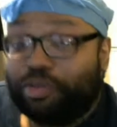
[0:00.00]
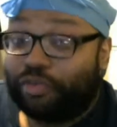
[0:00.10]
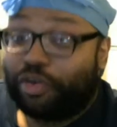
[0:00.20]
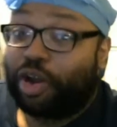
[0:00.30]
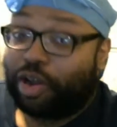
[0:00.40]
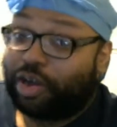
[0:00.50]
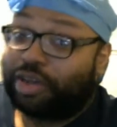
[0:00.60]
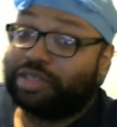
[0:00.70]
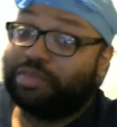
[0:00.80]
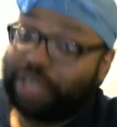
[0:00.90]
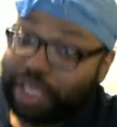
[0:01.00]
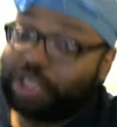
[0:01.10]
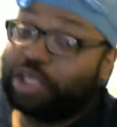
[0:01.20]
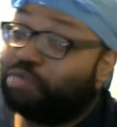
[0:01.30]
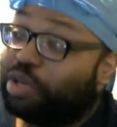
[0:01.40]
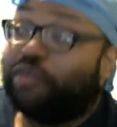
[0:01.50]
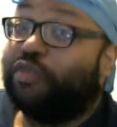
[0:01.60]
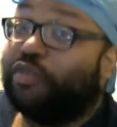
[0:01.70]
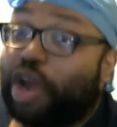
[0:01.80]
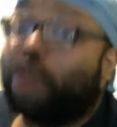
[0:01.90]
very awesome. This could be
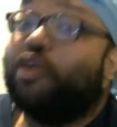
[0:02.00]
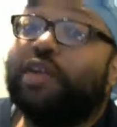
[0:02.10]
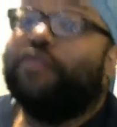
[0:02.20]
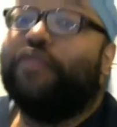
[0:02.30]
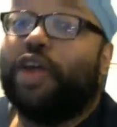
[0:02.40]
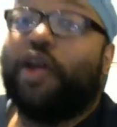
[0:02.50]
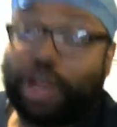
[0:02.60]
very, very